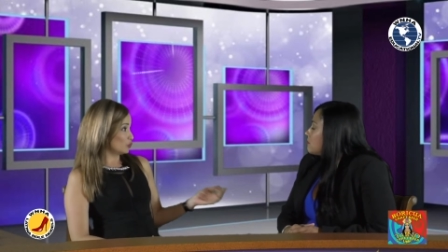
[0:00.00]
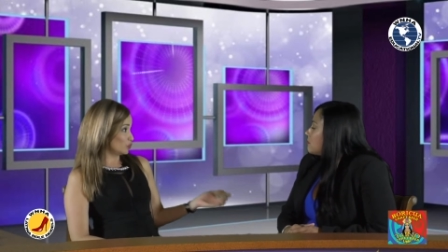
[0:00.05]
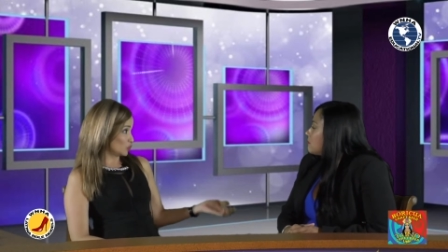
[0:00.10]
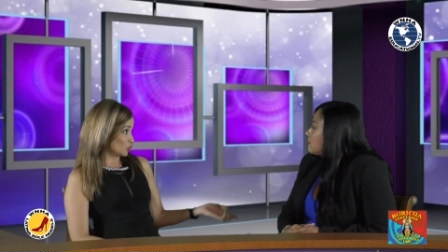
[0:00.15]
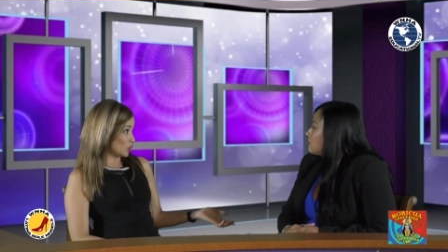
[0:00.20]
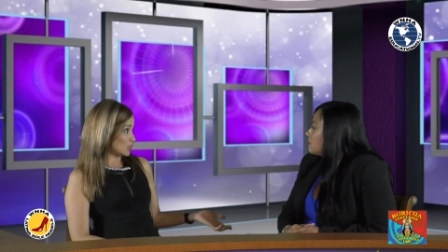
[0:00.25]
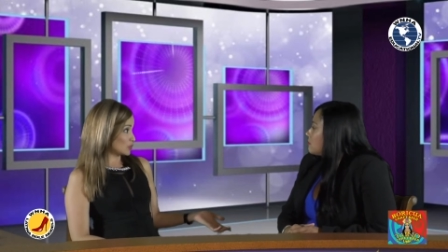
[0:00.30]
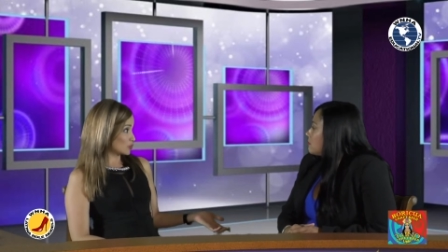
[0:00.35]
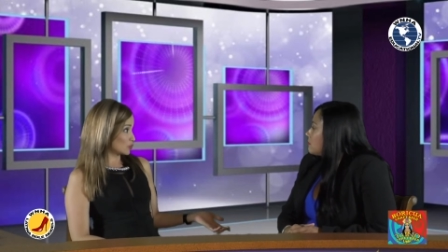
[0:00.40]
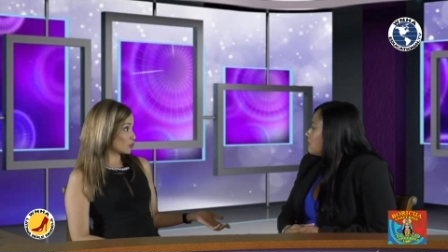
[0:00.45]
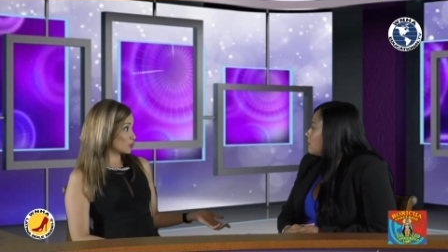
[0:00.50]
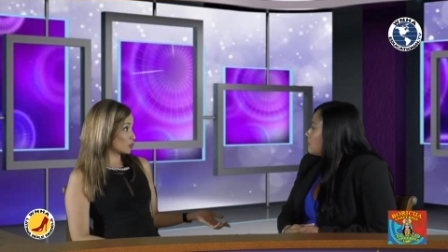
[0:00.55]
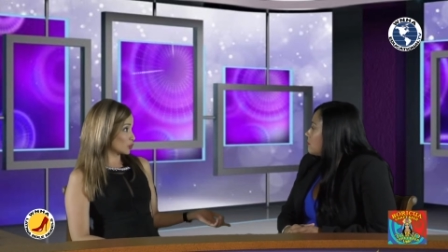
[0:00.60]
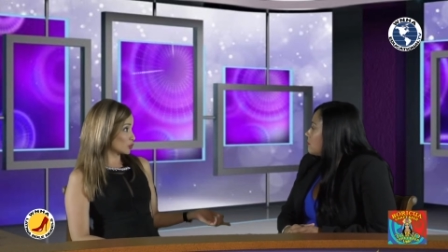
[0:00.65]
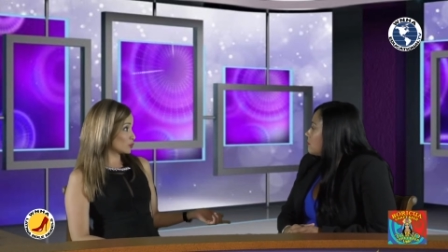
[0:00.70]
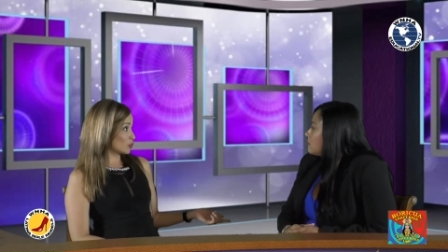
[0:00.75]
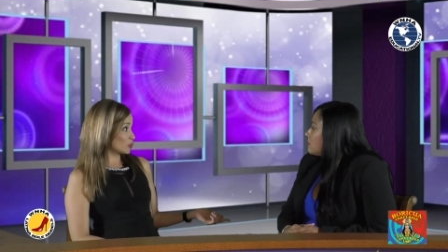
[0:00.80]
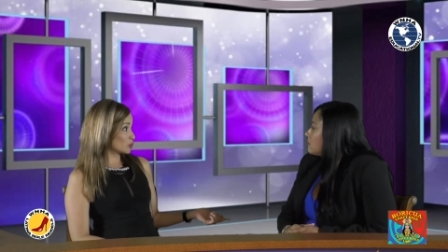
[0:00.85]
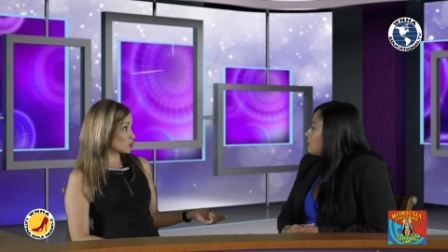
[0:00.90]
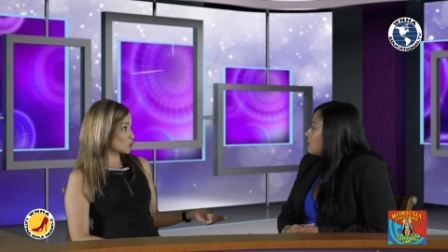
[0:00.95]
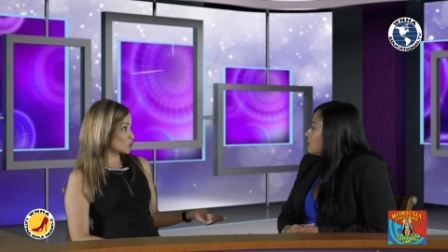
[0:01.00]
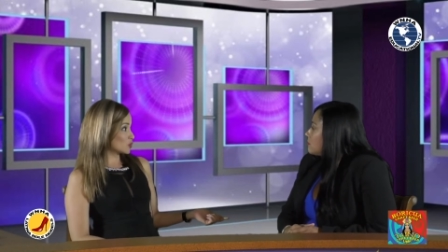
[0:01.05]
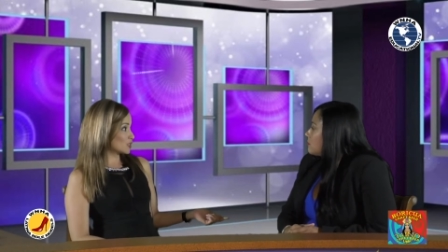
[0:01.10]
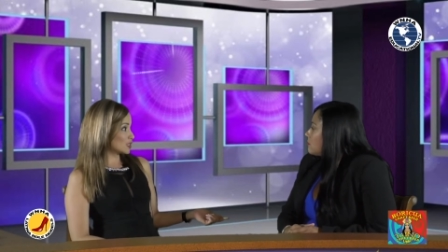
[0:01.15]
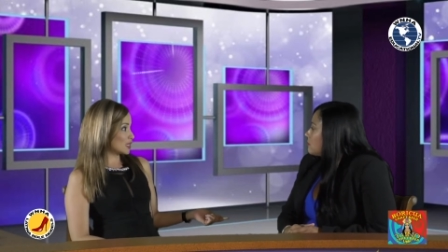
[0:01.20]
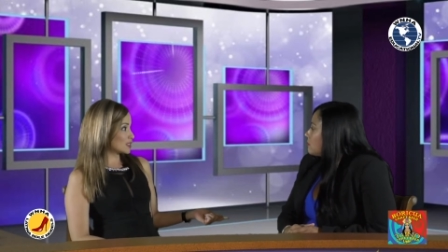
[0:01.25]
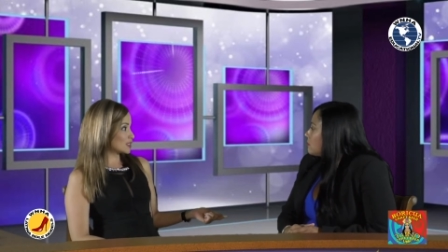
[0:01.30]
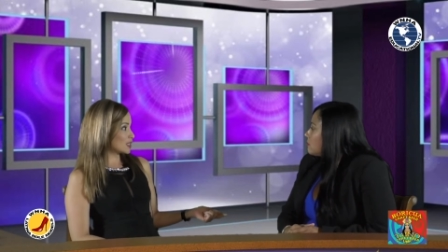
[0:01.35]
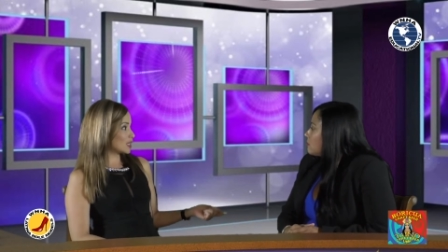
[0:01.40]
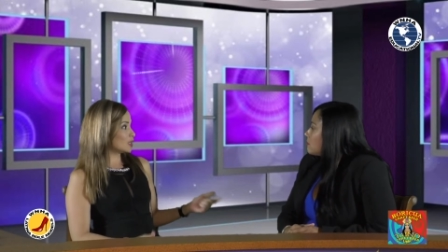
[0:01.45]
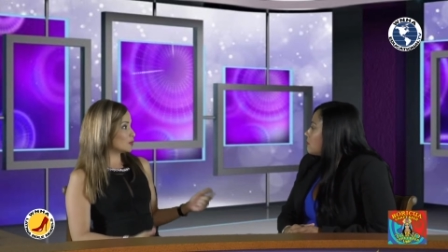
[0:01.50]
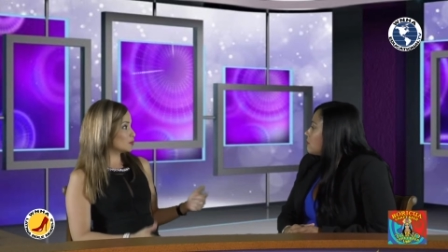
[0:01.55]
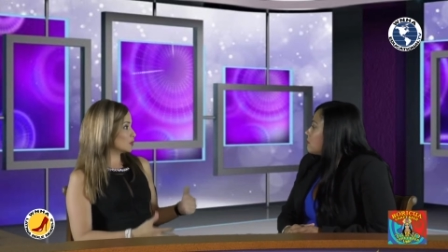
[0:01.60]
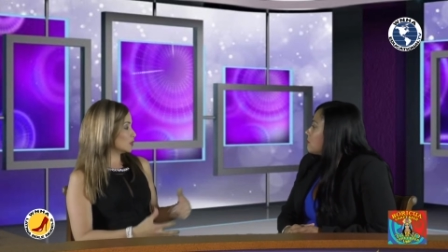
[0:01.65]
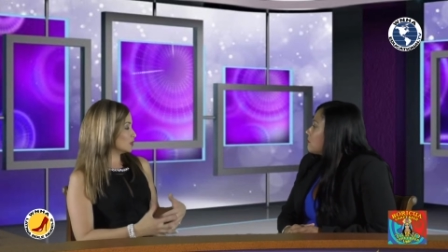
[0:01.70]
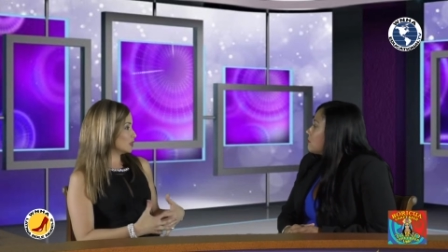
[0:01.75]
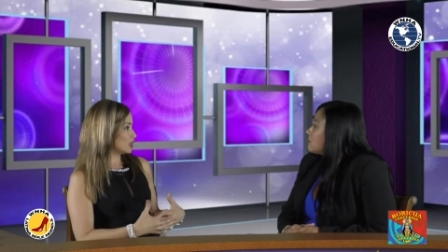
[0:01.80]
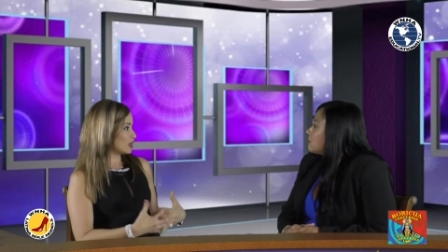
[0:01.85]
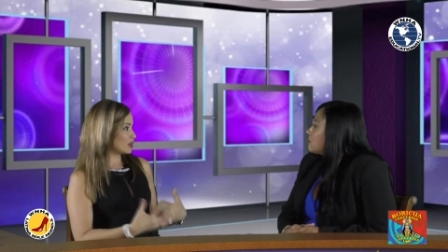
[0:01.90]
Dress for, for Success helped them